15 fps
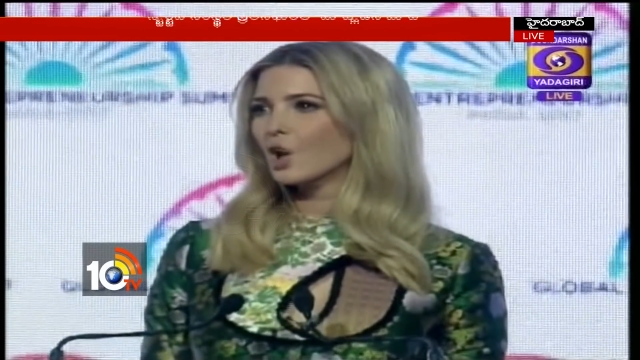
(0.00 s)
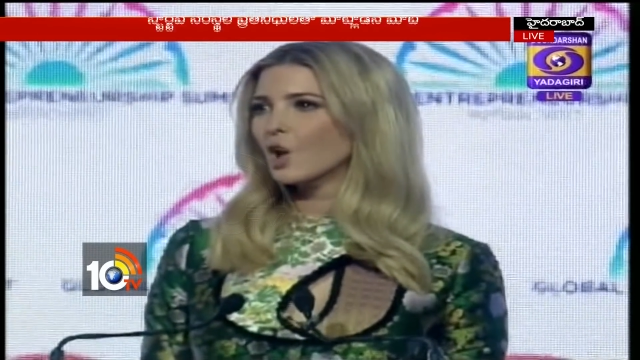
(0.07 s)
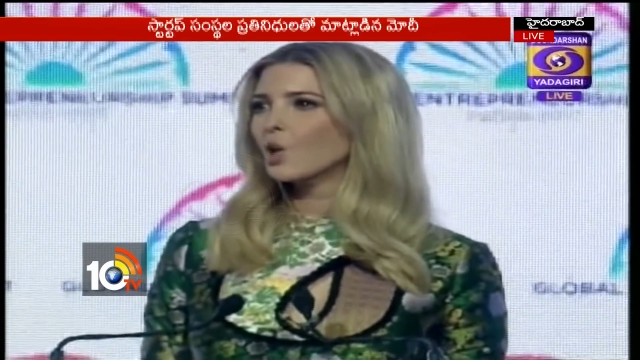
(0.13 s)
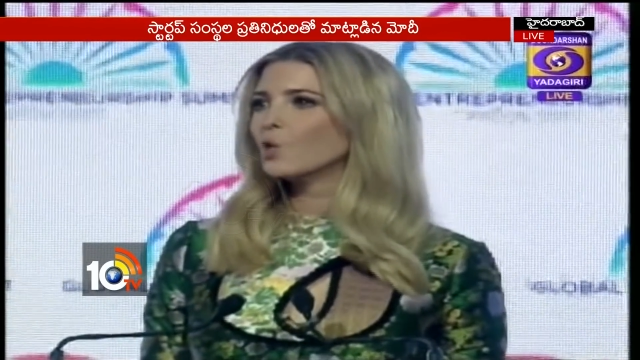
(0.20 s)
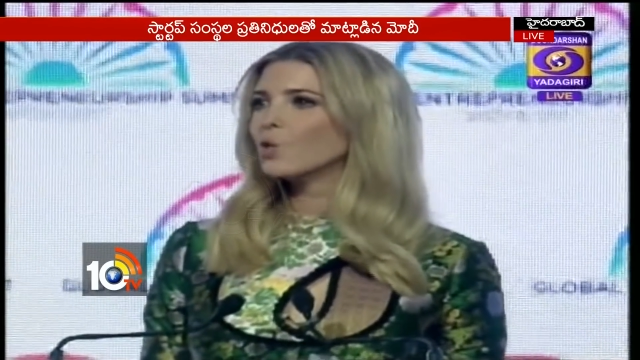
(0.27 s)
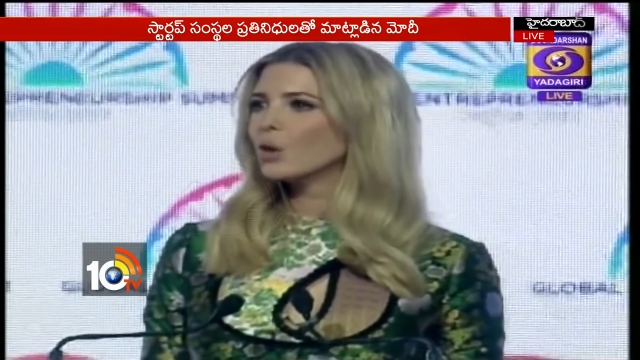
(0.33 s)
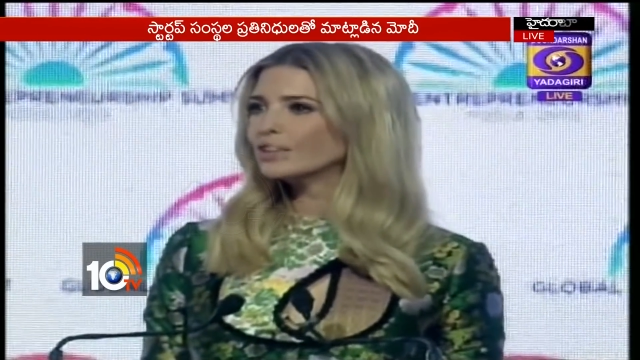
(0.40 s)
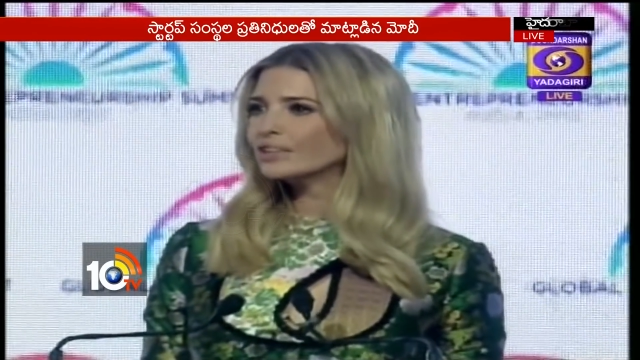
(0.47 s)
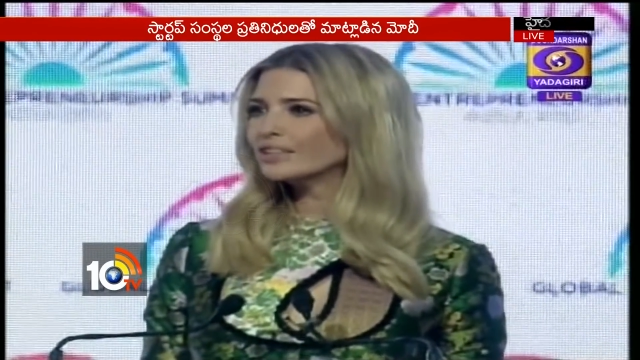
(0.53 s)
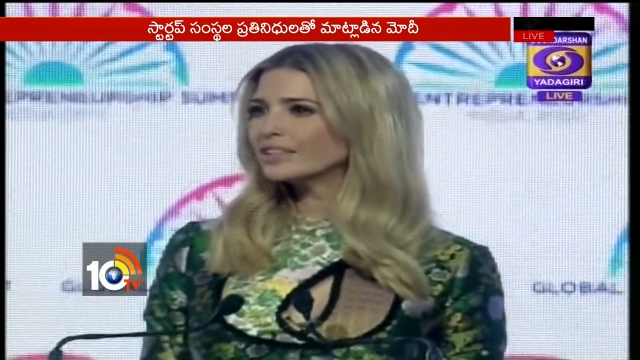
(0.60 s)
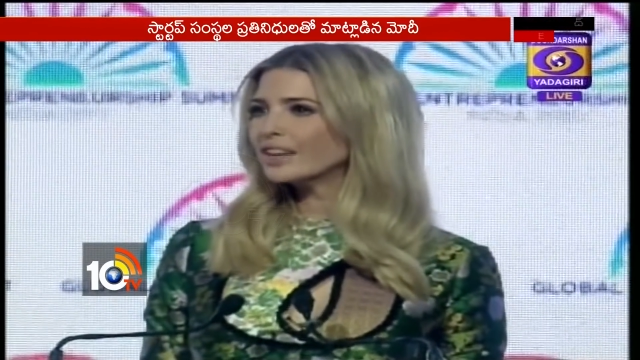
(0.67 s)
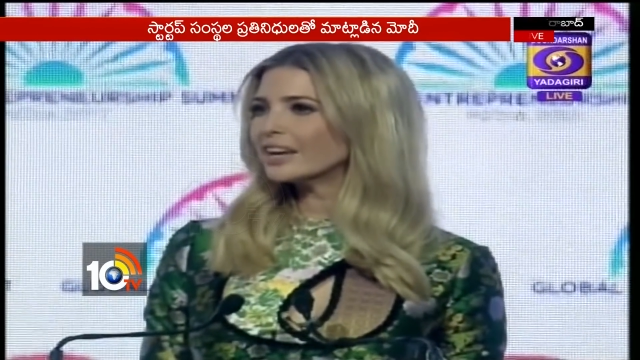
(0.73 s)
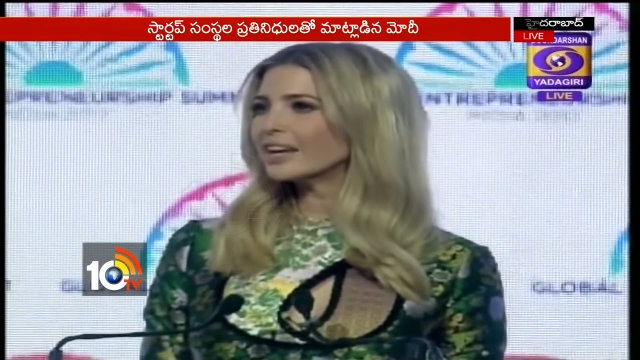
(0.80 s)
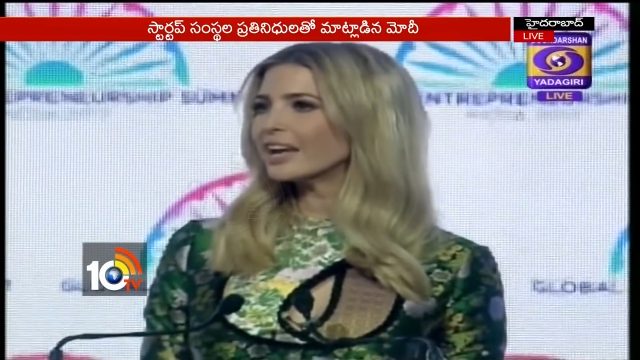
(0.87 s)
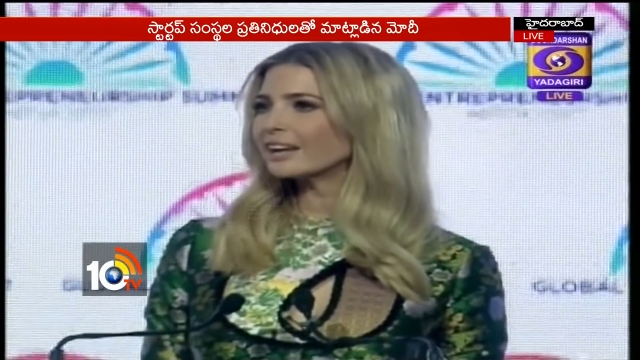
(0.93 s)
One
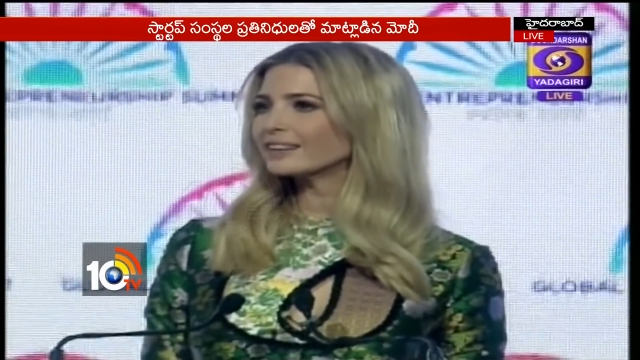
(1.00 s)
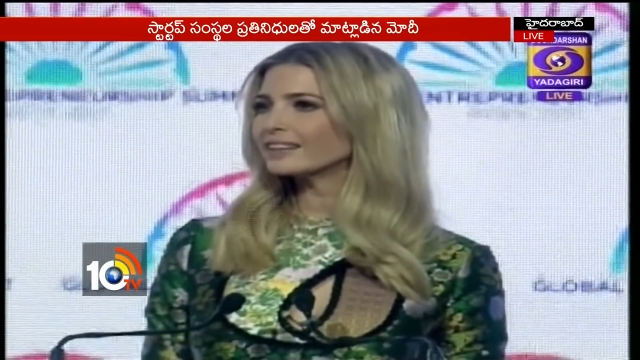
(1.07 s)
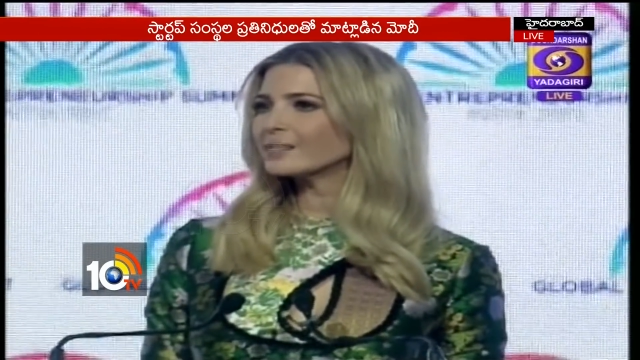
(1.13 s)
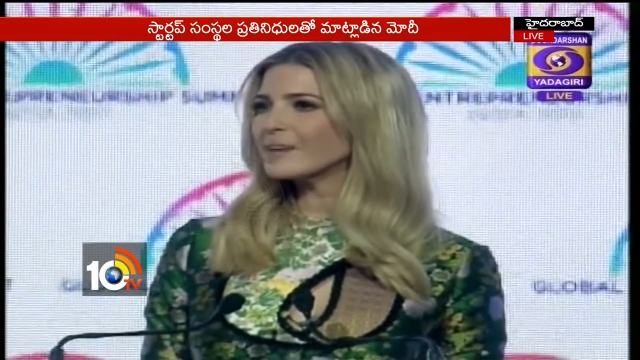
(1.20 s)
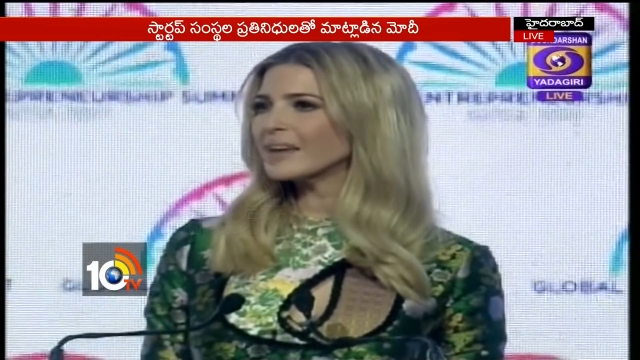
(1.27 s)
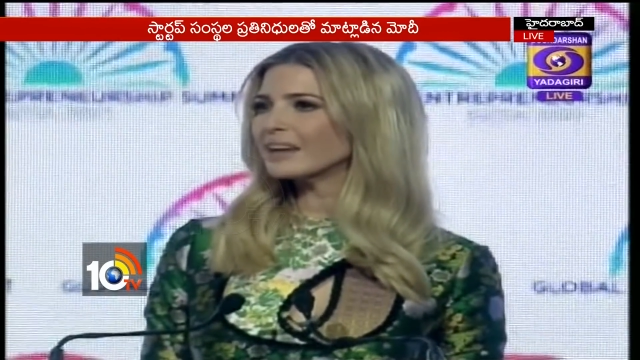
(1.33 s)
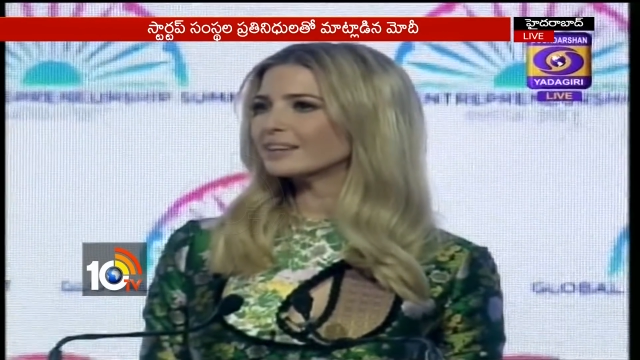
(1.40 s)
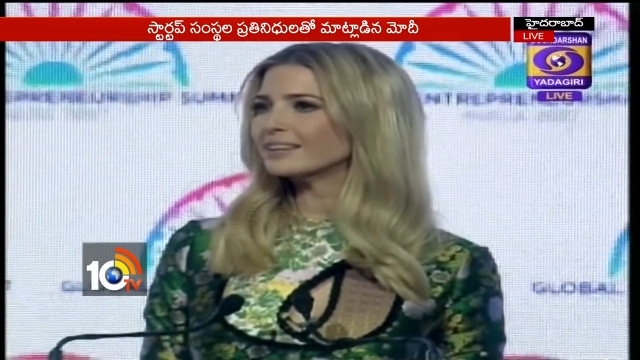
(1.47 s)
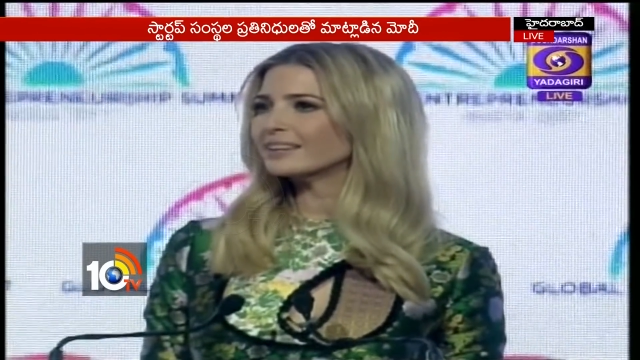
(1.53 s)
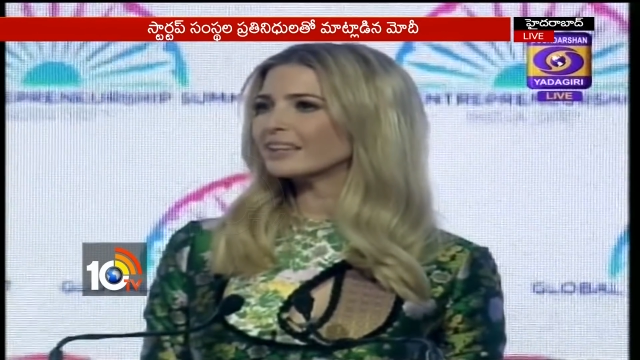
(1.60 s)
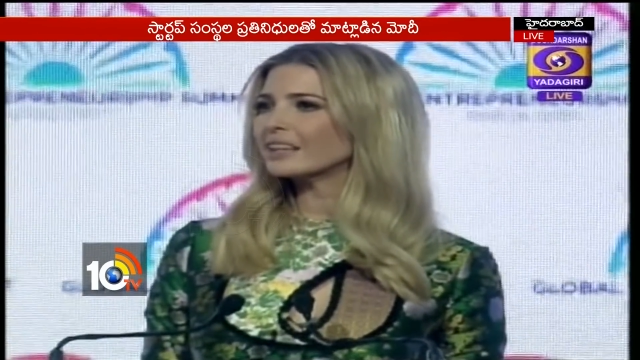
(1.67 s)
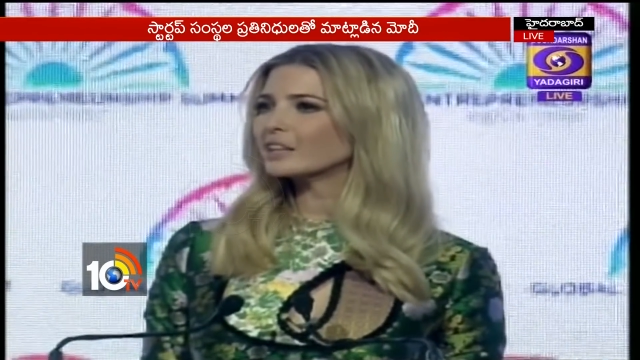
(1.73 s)
study estimates that